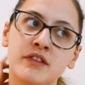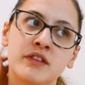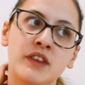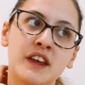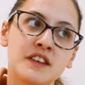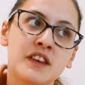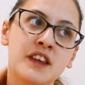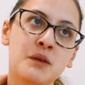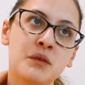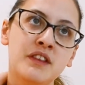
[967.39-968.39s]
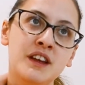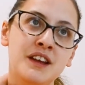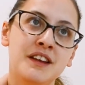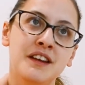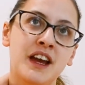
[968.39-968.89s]
that's the thing with
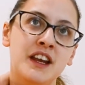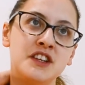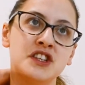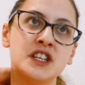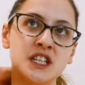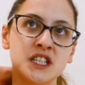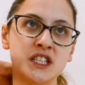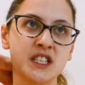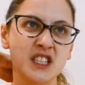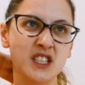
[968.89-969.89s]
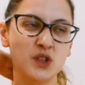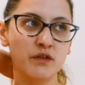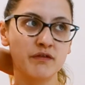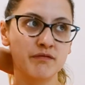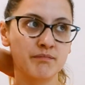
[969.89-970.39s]
the ADHD sort
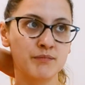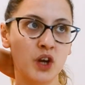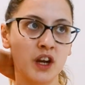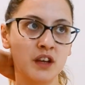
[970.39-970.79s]
of